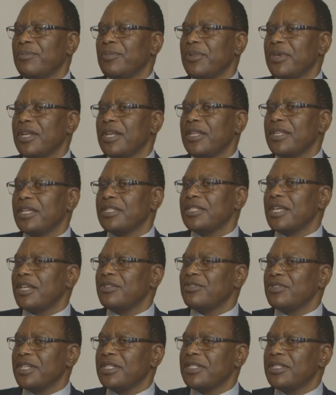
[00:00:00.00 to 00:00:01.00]
have a pillar
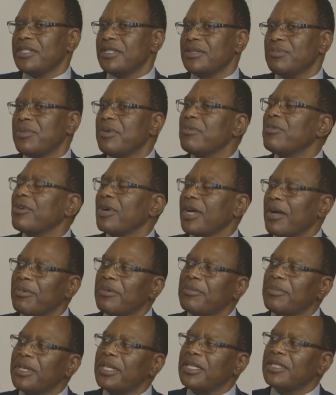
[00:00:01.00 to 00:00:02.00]
that addresses people
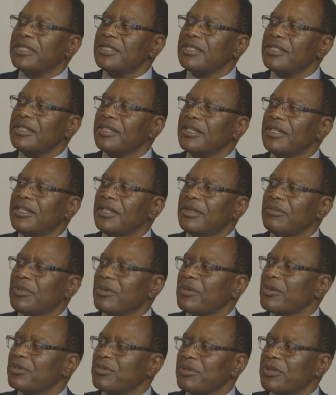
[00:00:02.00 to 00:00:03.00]
capability,
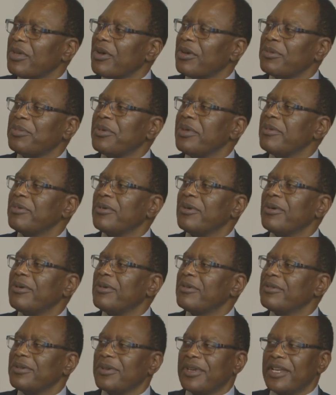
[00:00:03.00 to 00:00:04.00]
because without
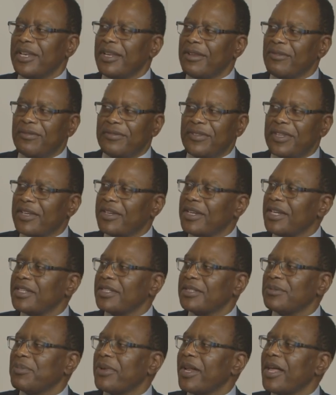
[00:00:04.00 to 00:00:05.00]
people, you can have the
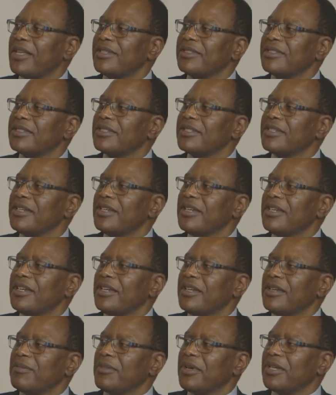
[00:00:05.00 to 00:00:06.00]
greatest plans,
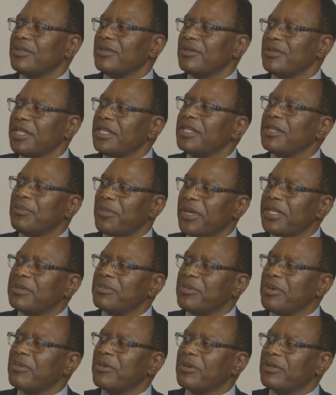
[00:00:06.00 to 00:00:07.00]
but you need the
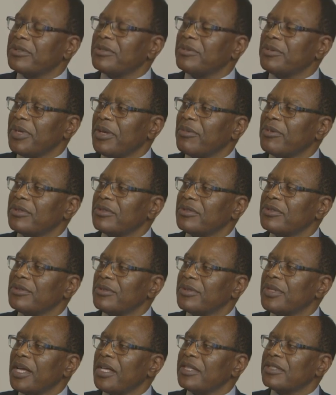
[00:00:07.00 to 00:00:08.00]
best people to be able
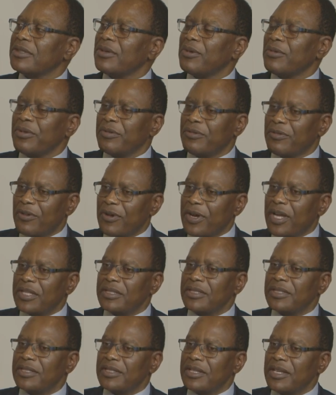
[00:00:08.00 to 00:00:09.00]
to do that. So we
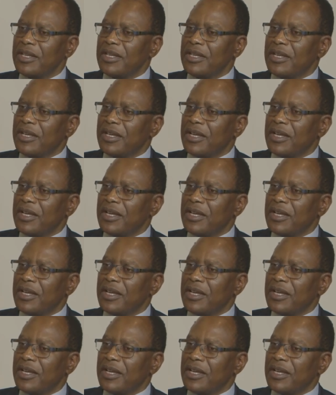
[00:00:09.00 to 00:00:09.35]
focus